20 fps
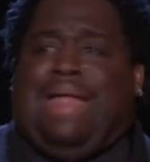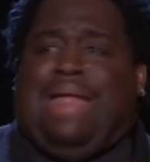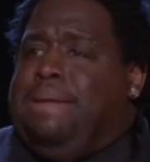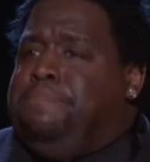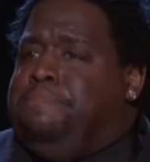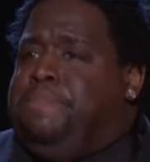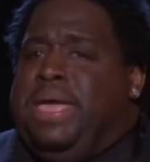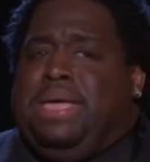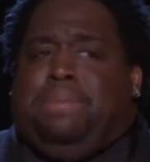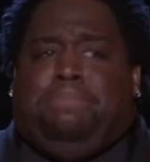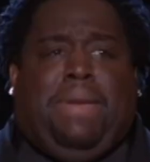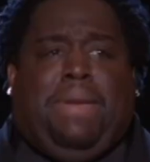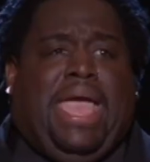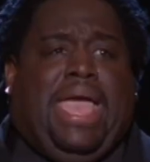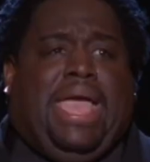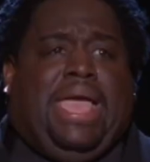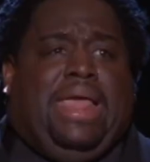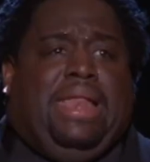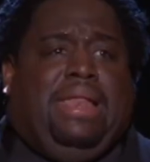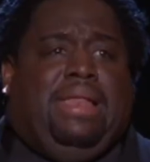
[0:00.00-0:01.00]
not Big
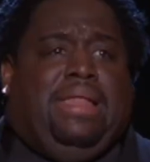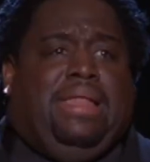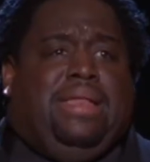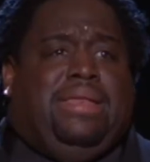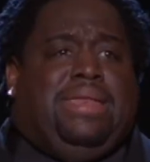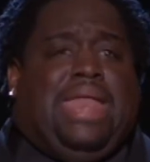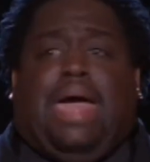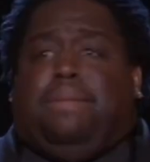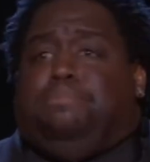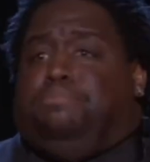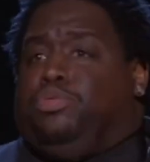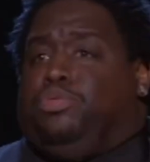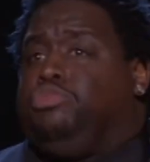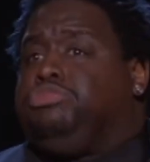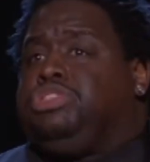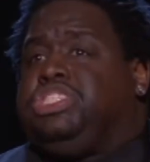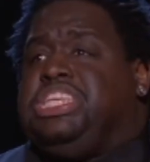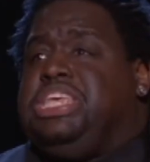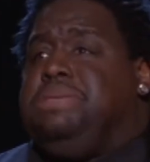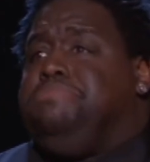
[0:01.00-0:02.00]
Man, not
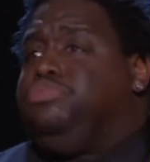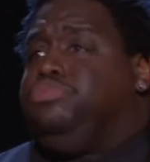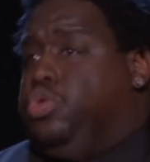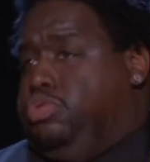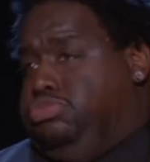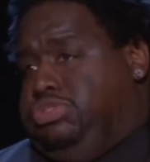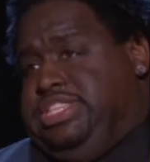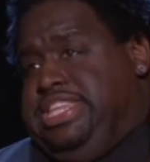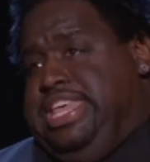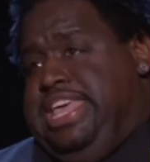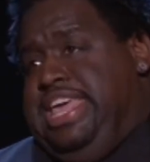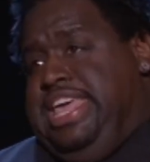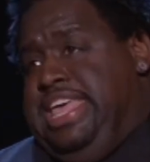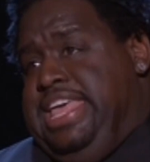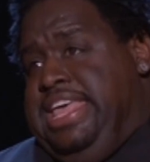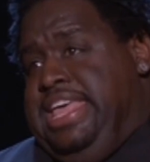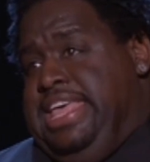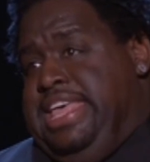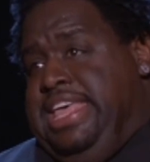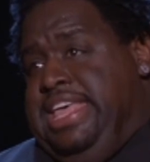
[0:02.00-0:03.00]
Brucey Brucey,